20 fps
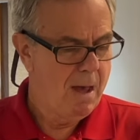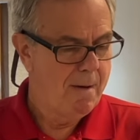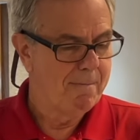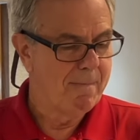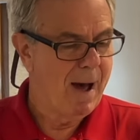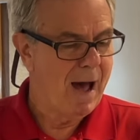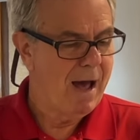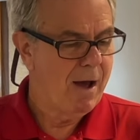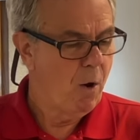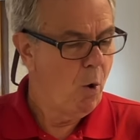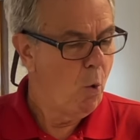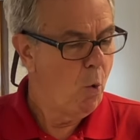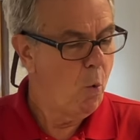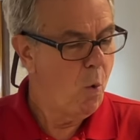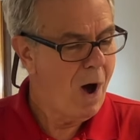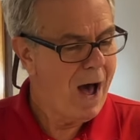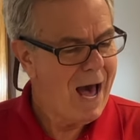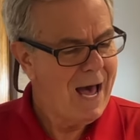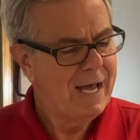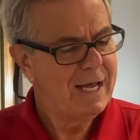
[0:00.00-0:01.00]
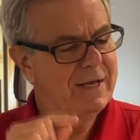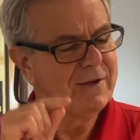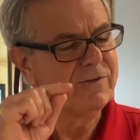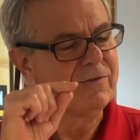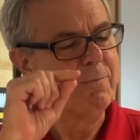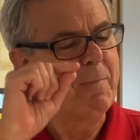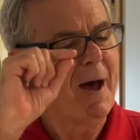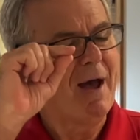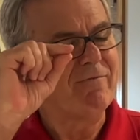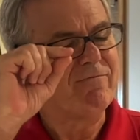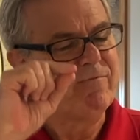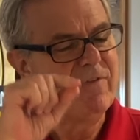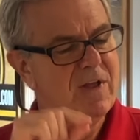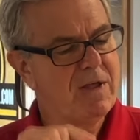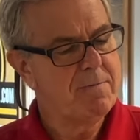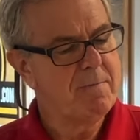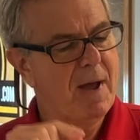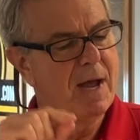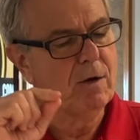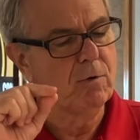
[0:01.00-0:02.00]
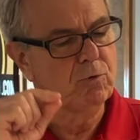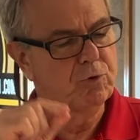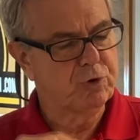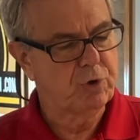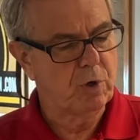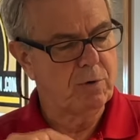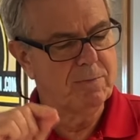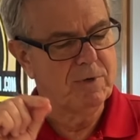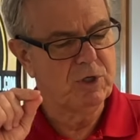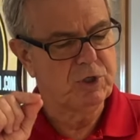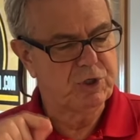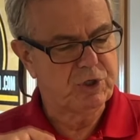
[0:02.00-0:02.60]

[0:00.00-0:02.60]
Why is my female German